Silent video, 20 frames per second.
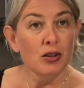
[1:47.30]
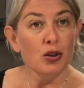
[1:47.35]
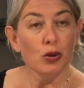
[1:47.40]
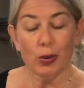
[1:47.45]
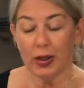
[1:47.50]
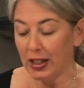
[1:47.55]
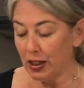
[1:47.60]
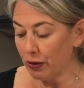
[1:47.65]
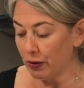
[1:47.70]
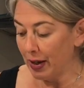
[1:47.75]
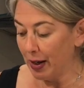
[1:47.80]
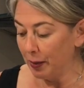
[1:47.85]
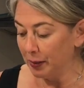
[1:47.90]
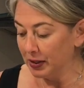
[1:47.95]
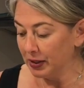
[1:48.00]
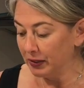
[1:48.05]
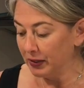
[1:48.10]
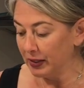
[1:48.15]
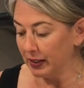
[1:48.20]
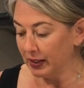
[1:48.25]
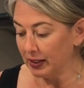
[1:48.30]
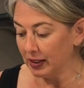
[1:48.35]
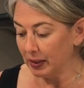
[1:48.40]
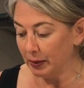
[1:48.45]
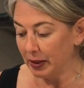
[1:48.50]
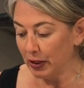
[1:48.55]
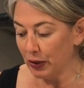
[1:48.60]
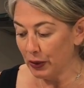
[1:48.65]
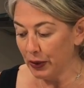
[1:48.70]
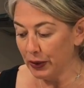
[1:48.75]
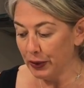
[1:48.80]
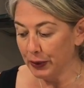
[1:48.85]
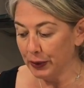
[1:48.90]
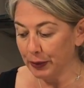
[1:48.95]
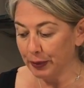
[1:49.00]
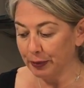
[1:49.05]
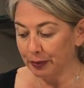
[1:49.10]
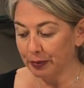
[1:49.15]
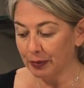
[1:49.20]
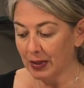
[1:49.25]
20 grams of sesame
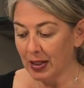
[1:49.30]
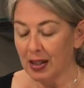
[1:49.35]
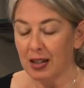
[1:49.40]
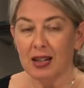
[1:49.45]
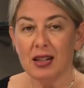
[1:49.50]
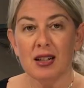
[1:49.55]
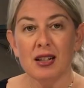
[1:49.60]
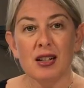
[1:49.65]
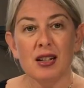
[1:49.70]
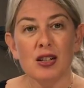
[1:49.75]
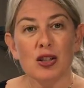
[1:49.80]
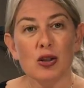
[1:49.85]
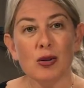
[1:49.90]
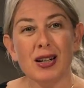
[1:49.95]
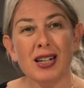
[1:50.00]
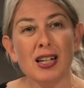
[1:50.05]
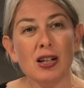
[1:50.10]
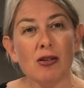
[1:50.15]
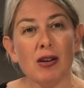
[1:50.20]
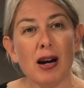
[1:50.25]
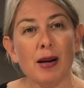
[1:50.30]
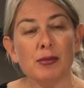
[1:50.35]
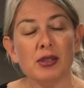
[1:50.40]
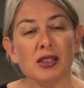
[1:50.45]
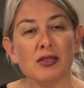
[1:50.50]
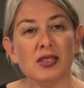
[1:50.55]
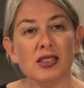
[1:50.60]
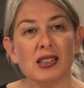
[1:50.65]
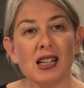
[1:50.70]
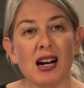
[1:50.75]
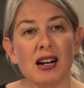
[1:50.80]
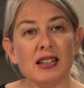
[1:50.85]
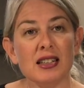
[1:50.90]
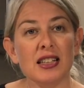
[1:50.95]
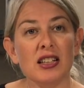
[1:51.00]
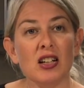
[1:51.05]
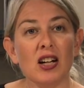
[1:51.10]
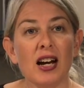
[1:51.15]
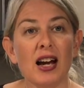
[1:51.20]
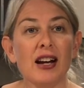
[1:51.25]
oil, 20 grams of
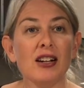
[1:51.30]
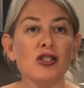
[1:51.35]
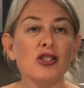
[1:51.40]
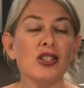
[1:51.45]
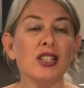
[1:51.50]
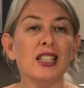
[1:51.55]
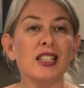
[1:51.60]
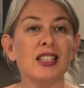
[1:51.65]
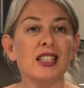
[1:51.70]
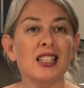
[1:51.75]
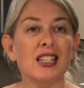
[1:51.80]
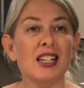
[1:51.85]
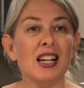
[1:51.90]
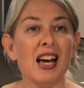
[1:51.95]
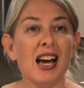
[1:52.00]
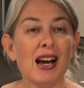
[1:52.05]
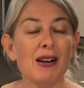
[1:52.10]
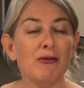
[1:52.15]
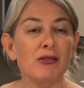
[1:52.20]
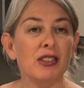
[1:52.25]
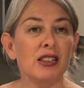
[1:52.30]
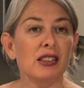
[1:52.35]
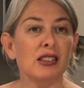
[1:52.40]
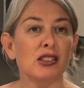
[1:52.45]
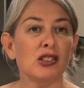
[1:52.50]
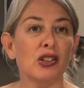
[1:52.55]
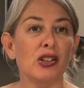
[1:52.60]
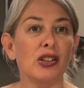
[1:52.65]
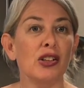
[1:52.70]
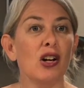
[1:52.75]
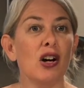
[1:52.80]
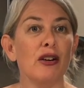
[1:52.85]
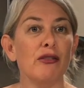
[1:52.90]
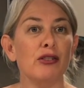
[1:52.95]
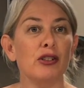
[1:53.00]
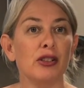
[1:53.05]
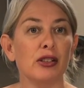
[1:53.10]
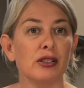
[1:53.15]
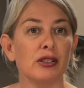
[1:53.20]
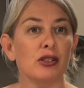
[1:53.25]
sake. I actually didn't have this, so I've
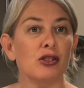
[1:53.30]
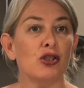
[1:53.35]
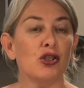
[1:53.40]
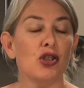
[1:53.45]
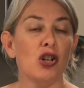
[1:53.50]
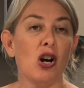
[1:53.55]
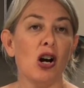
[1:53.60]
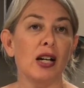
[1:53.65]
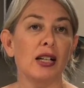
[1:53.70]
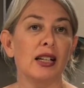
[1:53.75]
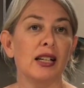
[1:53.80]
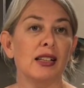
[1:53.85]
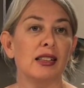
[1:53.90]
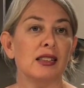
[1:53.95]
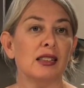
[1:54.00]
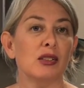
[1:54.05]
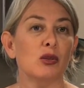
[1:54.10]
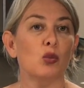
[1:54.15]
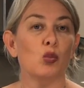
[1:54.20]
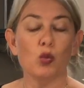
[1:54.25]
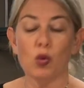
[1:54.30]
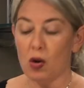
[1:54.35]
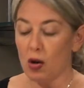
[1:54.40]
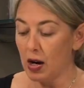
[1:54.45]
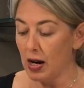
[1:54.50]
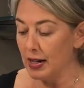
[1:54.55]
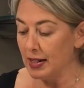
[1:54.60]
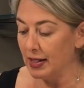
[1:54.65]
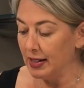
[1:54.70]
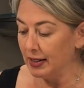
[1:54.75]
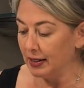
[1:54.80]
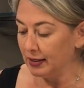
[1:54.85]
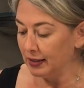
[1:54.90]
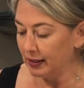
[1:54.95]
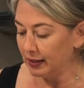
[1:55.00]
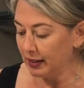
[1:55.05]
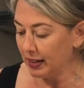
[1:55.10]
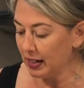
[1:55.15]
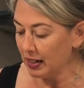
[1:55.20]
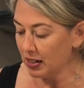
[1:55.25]
used Chinese wine
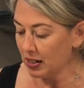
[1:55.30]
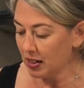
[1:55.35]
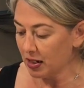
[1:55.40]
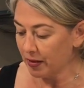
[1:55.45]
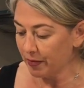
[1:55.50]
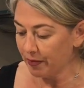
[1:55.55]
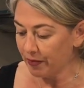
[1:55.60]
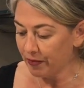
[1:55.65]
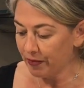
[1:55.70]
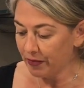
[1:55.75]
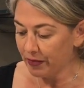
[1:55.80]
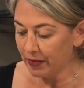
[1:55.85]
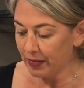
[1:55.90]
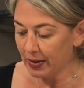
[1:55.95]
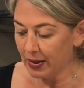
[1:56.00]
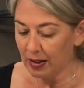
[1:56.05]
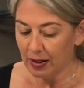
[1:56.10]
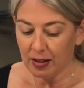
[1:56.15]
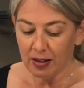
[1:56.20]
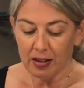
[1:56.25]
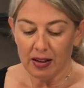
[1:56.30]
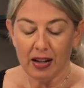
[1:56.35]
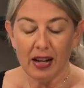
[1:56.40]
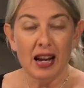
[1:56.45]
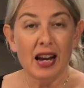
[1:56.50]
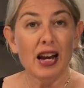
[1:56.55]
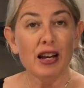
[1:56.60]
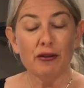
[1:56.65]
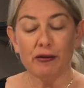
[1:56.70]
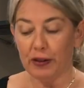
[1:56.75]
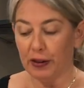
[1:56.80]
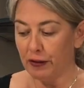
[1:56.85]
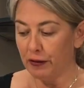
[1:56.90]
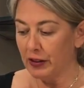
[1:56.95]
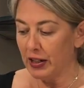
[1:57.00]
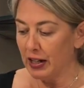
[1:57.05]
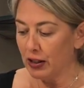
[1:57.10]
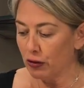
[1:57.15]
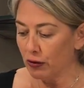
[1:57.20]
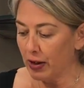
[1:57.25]
instead, and
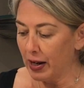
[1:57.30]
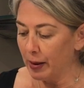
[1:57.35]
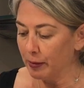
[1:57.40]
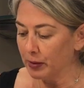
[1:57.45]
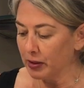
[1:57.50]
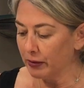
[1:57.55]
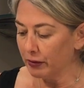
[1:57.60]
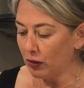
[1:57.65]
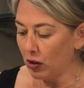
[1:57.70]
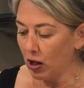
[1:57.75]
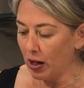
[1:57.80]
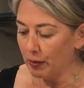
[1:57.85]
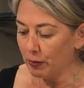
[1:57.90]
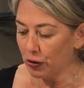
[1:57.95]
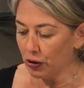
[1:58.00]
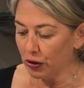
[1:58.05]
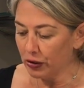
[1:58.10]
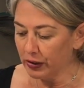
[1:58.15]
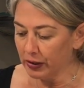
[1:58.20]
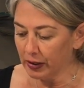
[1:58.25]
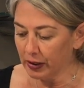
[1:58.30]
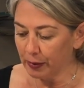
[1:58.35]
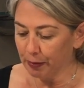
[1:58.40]
15 grams of lime juice.